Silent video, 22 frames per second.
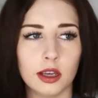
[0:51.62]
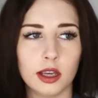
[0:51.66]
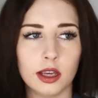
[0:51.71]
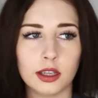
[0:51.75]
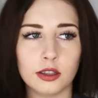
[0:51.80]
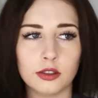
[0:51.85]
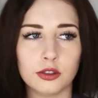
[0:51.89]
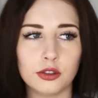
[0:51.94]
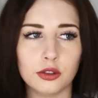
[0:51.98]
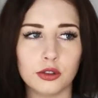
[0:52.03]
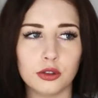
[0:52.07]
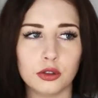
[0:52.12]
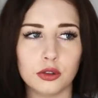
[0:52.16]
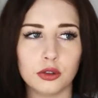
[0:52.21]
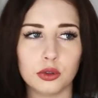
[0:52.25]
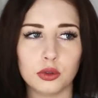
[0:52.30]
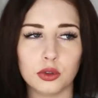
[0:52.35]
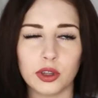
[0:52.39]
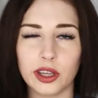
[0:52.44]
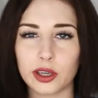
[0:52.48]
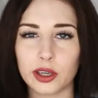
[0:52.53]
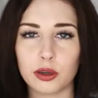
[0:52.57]
and
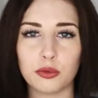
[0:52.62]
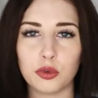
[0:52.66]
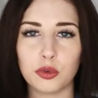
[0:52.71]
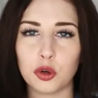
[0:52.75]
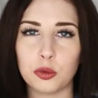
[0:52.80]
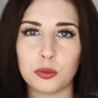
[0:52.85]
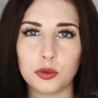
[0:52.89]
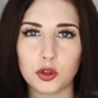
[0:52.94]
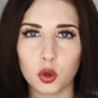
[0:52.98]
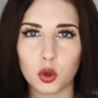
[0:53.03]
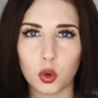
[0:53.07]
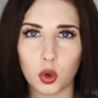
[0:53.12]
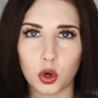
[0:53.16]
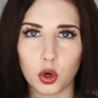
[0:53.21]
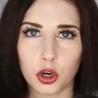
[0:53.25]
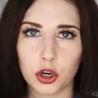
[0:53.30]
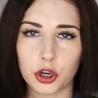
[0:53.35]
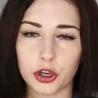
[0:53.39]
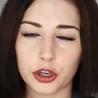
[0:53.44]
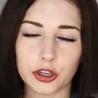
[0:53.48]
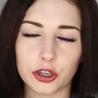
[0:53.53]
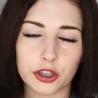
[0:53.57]
do like a room
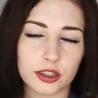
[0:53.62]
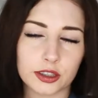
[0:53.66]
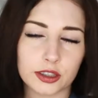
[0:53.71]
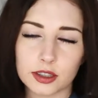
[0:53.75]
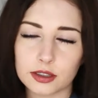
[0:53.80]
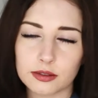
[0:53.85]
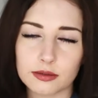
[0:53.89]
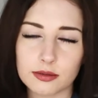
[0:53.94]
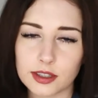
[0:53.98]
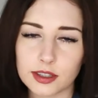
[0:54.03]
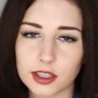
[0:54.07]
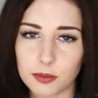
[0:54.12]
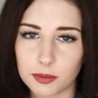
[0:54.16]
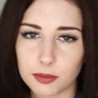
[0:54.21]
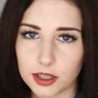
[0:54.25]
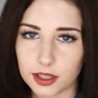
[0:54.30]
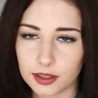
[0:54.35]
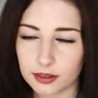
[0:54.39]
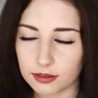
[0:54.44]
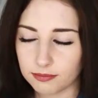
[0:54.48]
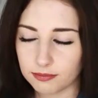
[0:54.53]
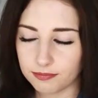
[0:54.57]
tour or
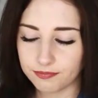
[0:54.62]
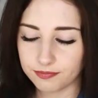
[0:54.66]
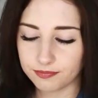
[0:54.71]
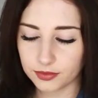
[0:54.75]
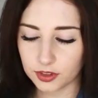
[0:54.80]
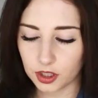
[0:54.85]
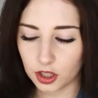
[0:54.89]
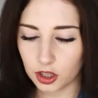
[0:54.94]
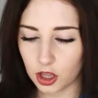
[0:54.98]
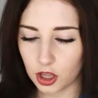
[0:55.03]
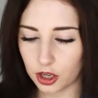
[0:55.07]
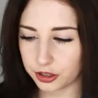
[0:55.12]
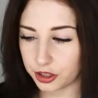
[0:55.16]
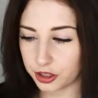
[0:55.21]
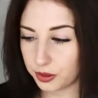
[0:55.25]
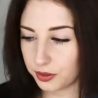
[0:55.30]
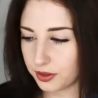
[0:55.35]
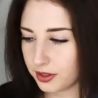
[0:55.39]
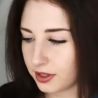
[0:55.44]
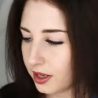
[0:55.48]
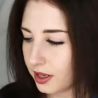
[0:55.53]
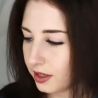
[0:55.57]
something along
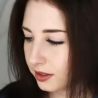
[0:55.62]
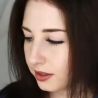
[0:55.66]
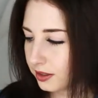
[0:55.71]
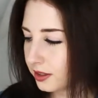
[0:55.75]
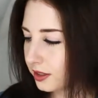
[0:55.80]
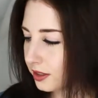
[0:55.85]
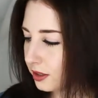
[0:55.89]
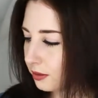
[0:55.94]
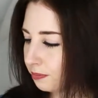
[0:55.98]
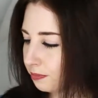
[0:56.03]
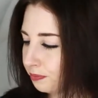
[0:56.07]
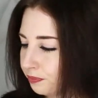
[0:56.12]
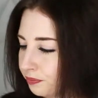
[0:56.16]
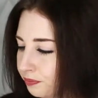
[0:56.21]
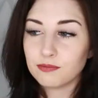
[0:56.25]
those lines.